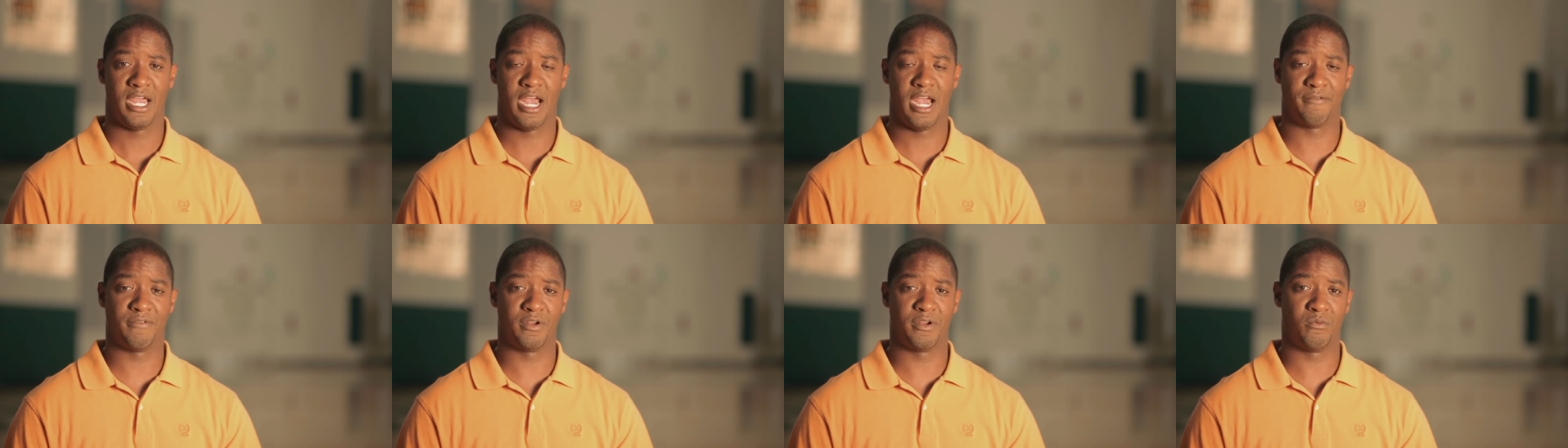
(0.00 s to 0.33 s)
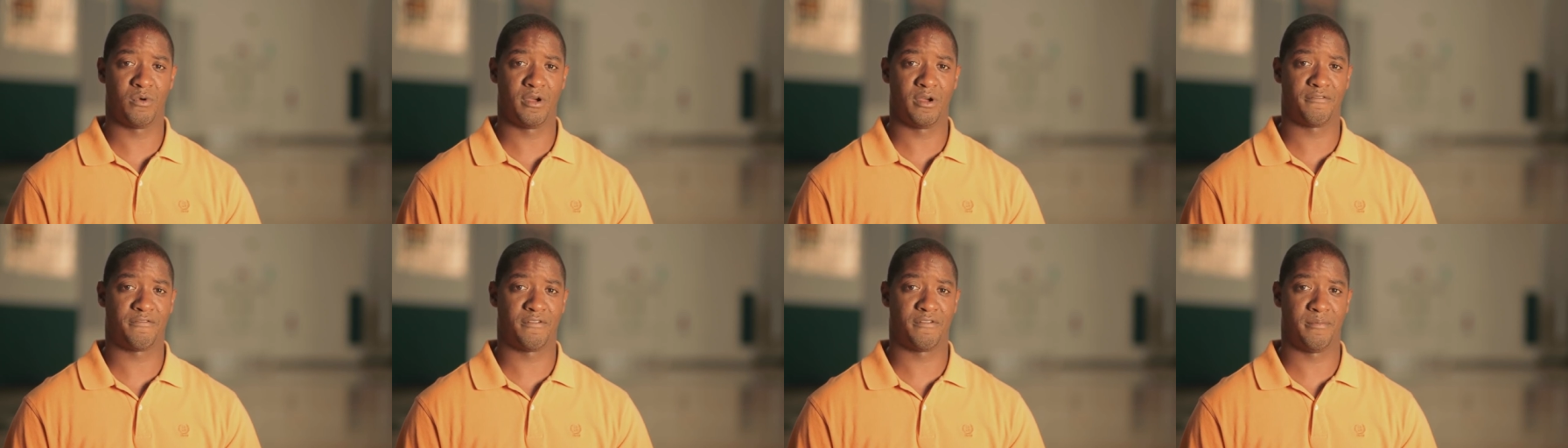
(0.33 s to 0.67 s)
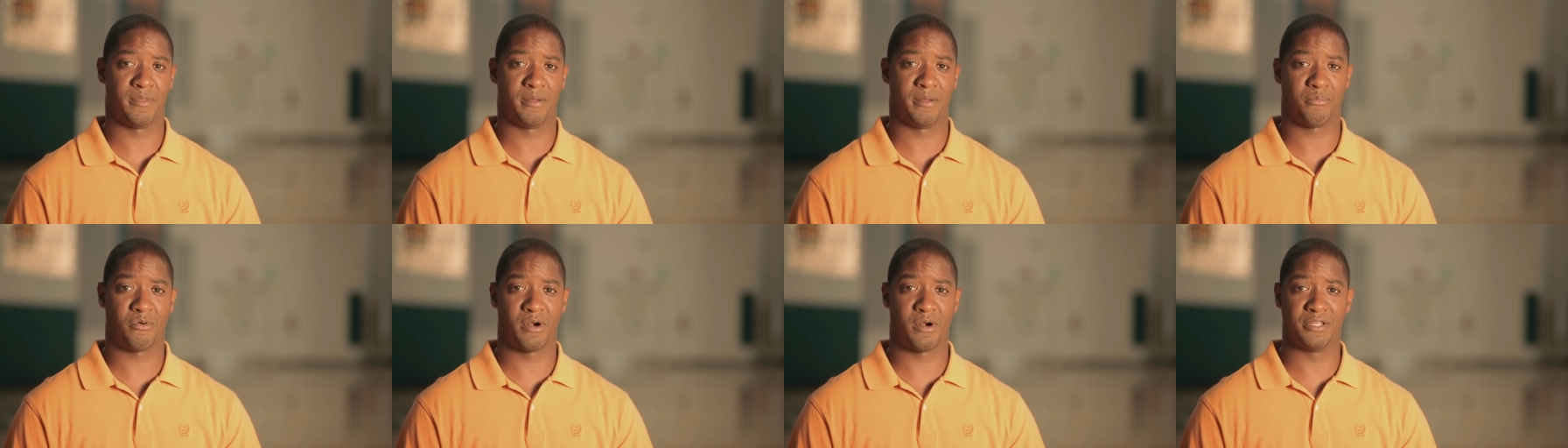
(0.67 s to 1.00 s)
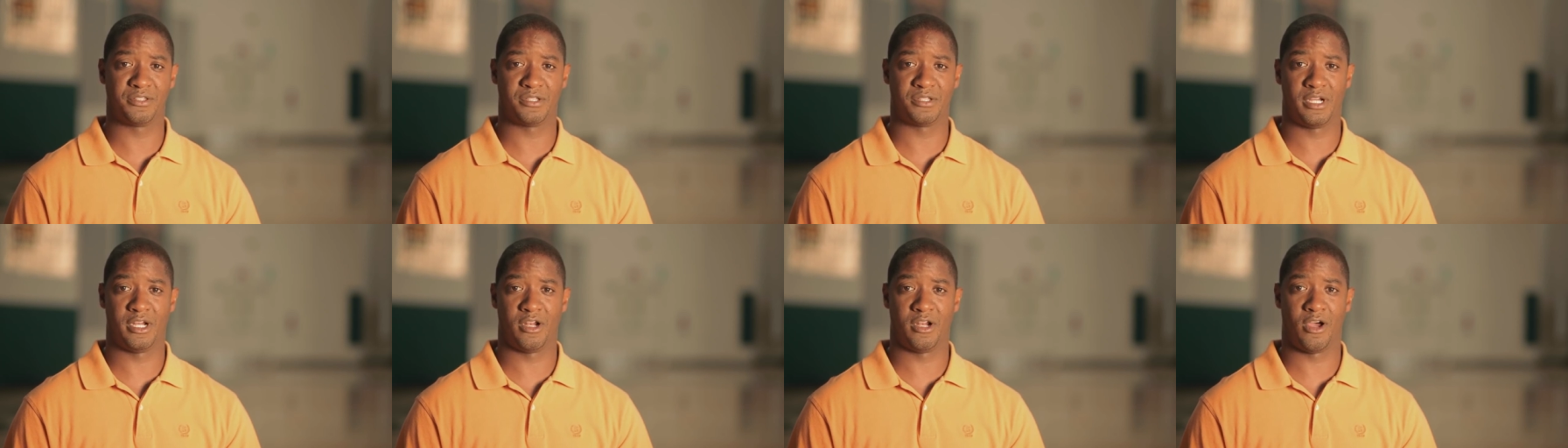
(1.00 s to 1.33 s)
everyone from the
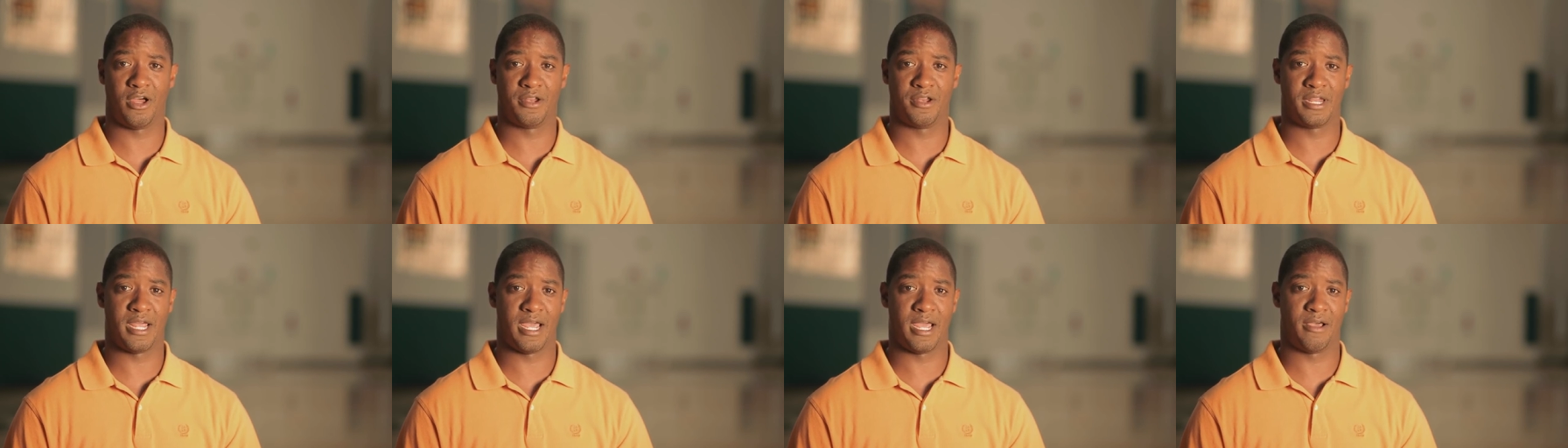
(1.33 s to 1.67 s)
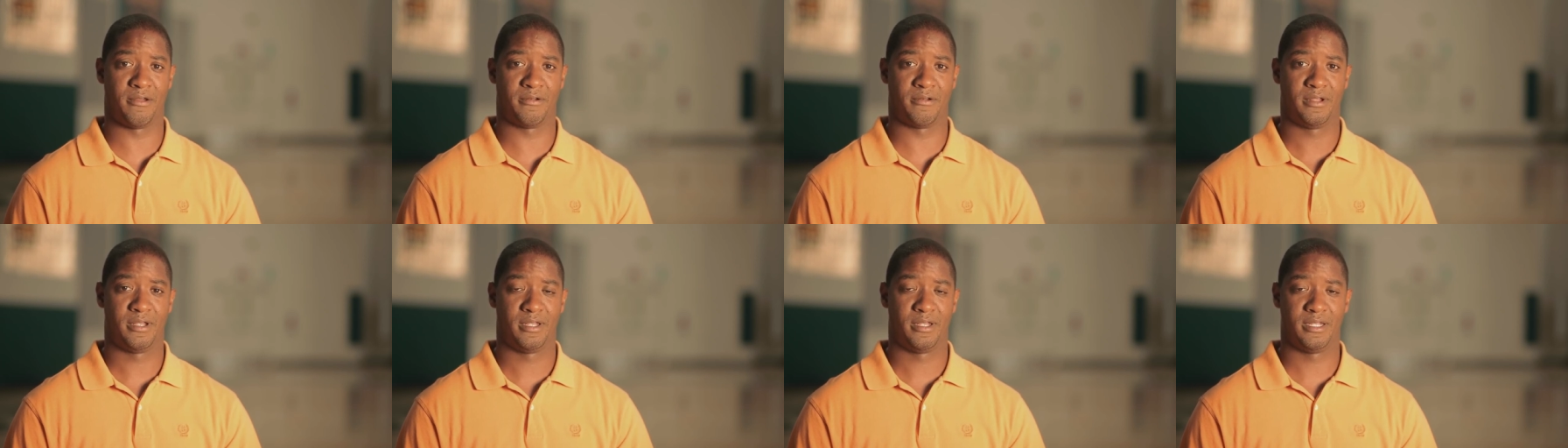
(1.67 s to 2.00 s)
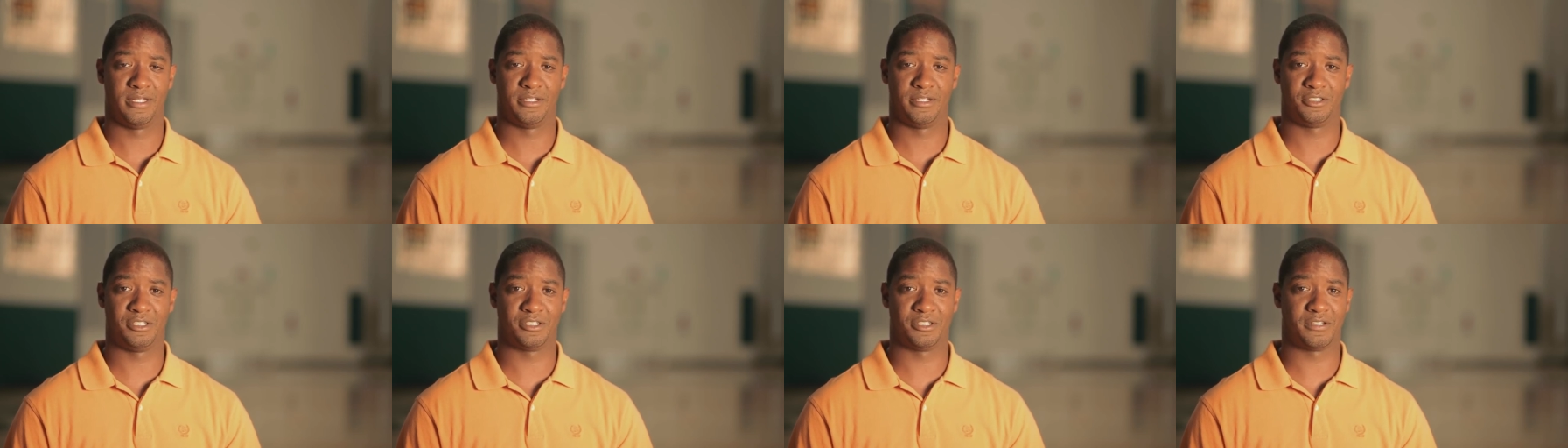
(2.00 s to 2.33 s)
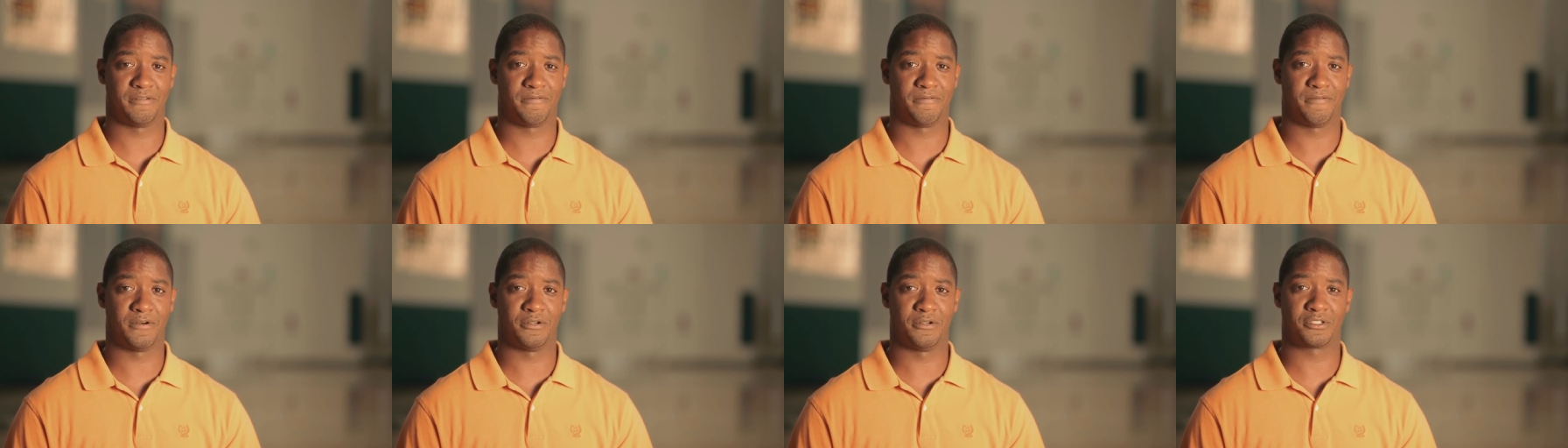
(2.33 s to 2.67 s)
president on down. It's
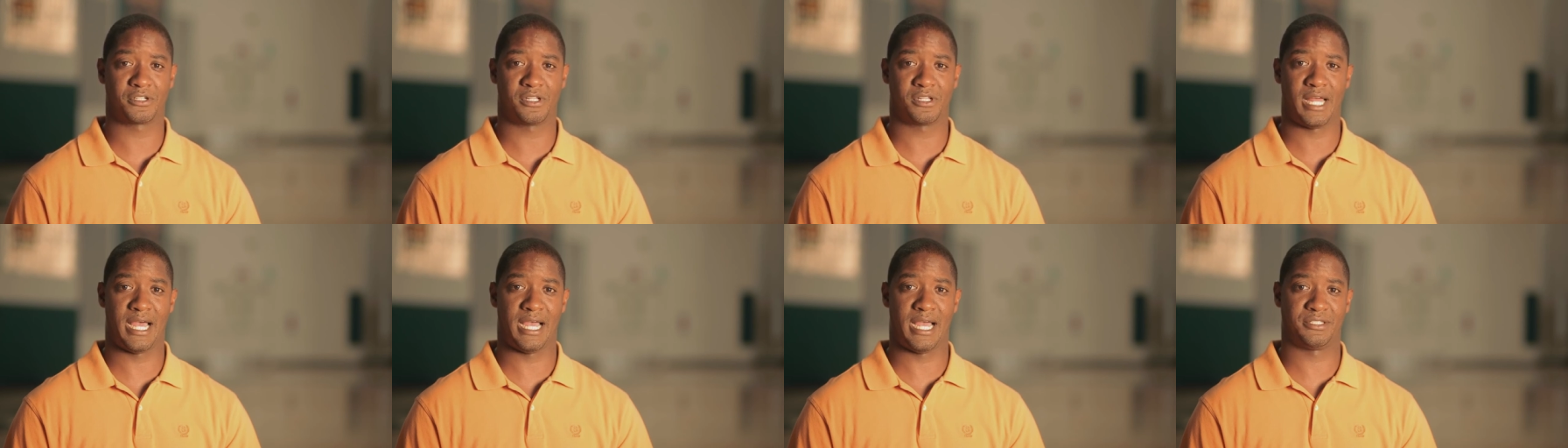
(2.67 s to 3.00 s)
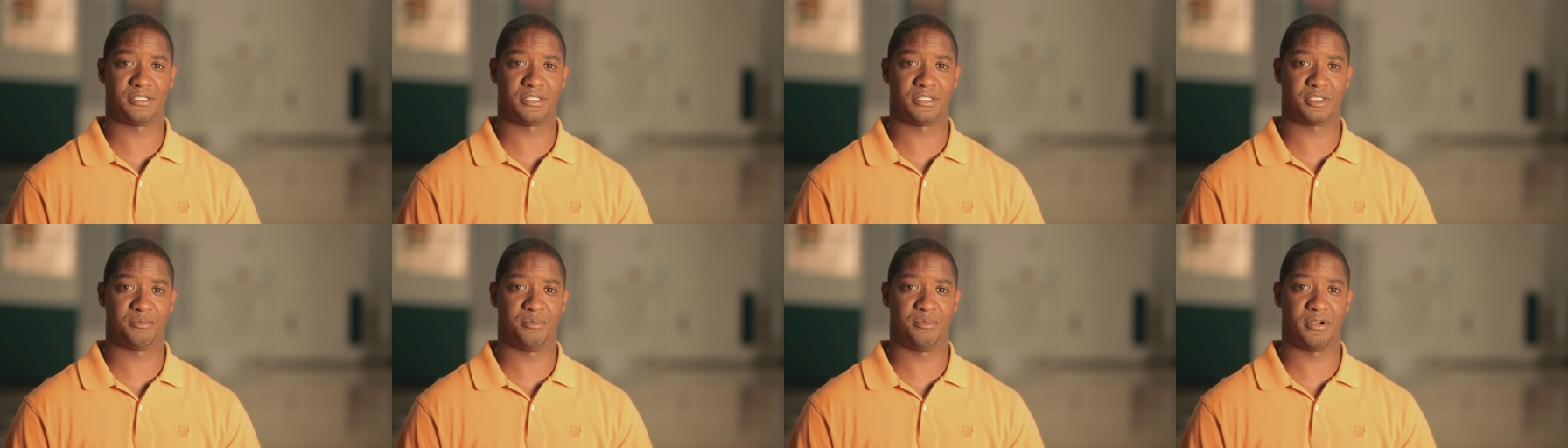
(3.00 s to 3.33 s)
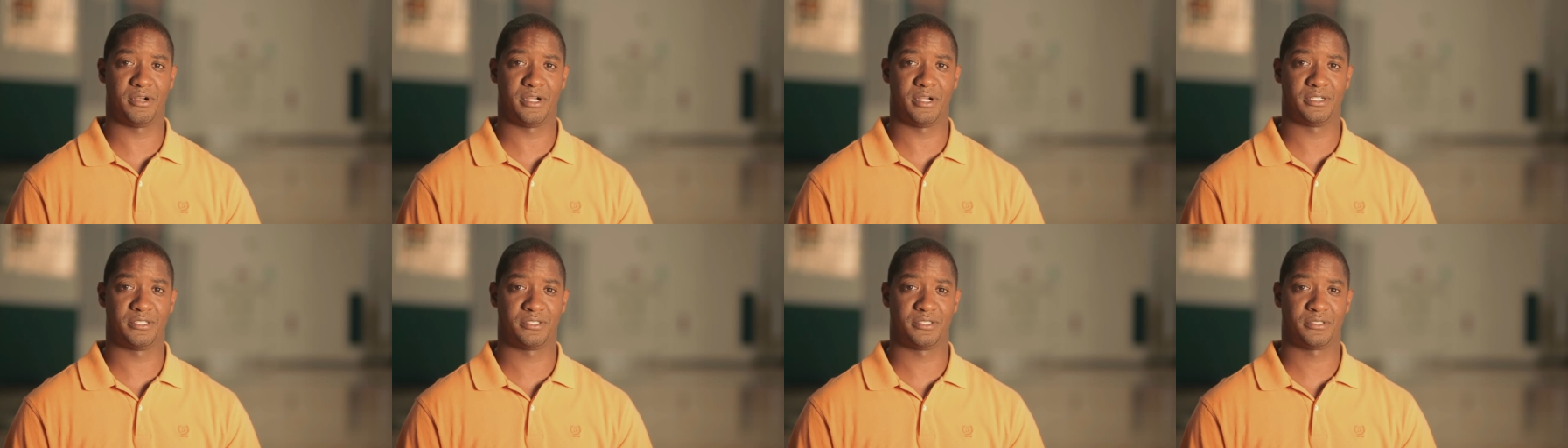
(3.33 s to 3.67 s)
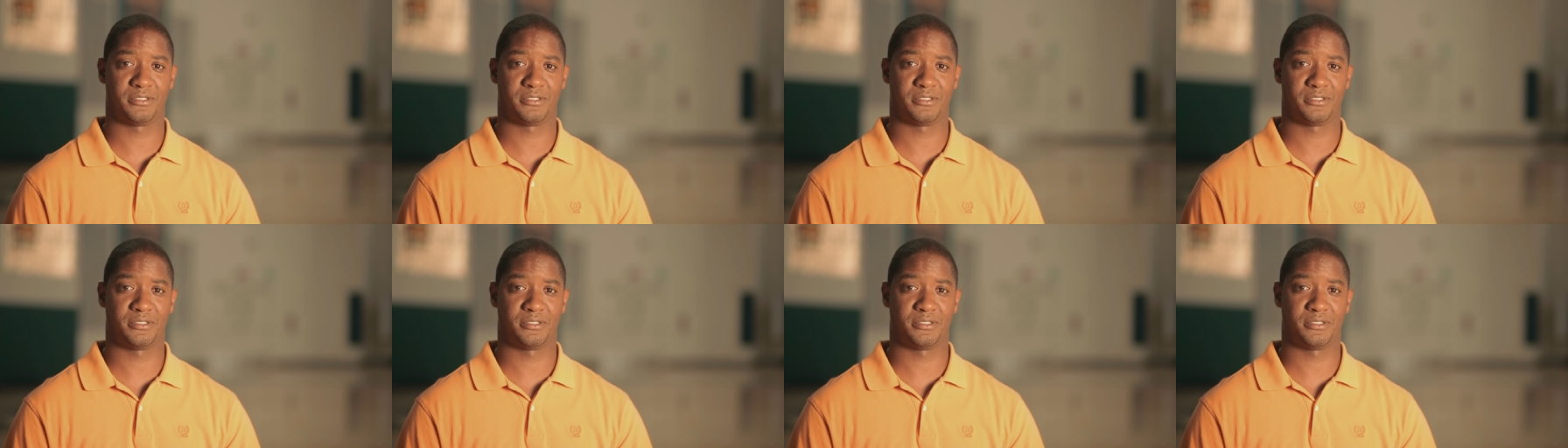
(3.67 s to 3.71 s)
just a first-class experience.